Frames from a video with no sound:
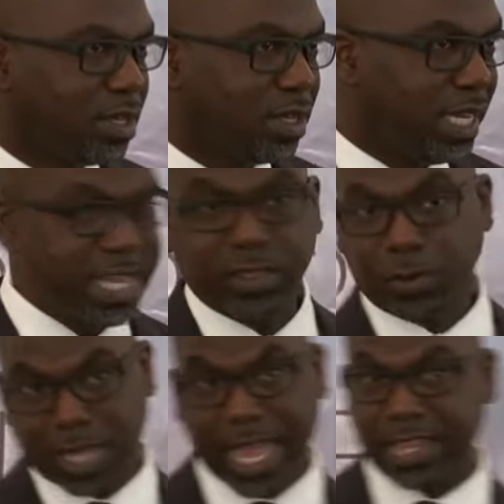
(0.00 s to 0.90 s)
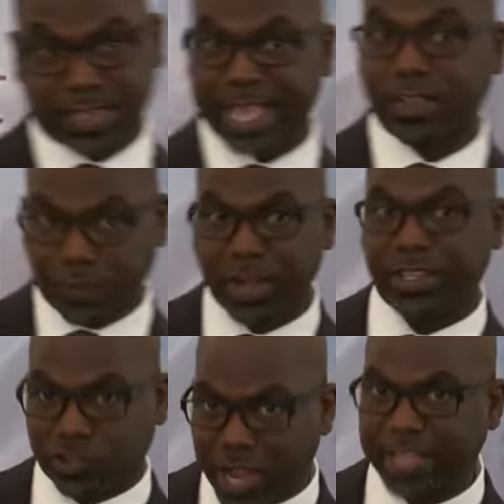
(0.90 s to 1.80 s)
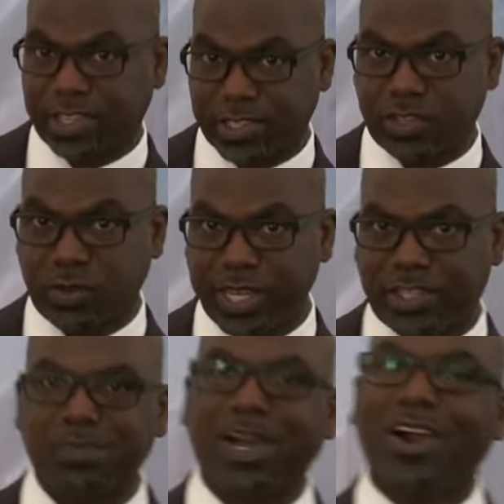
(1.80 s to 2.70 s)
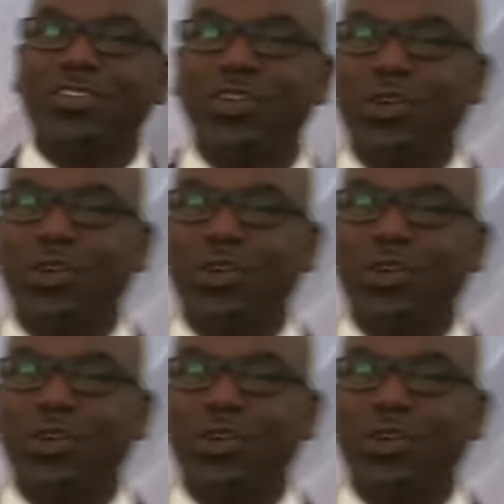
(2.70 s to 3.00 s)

In either case, that's a very tragic situation, but aren't you